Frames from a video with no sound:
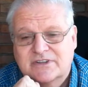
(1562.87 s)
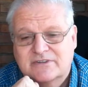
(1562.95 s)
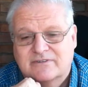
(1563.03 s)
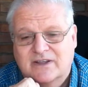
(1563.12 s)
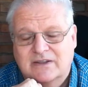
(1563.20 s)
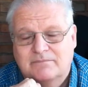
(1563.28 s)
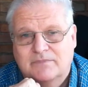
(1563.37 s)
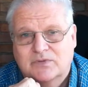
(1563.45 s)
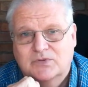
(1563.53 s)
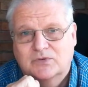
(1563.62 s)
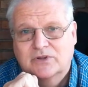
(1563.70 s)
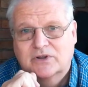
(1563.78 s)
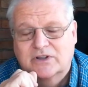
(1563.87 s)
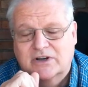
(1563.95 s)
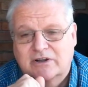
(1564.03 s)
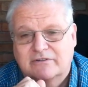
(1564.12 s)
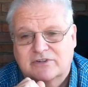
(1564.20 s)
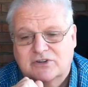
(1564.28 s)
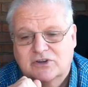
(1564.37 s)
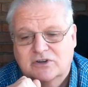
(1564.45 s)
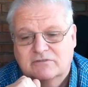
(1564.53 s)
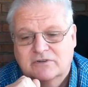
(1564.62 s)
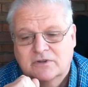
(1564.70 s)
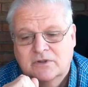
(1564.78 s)
development, or the growth
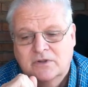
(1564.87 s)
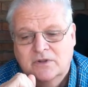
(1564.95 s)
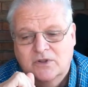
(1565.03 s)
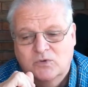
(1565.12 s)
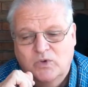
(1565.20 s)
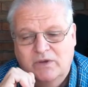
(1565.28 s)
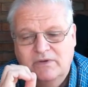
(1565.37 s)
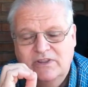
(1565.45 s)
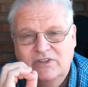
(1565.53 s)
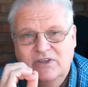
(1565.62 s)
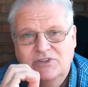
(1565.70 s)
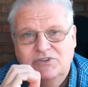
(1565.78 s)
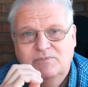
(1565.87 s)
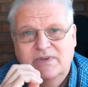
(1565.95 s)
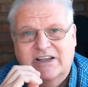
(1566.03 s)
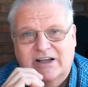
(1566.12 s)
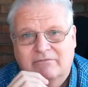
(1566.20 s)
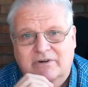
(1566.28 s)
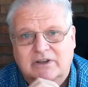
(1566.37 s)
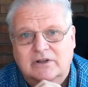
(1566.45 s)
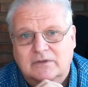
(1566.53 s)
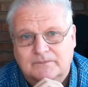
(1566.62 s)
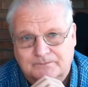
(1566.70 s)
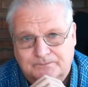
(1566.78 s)
curve, where we need to become real.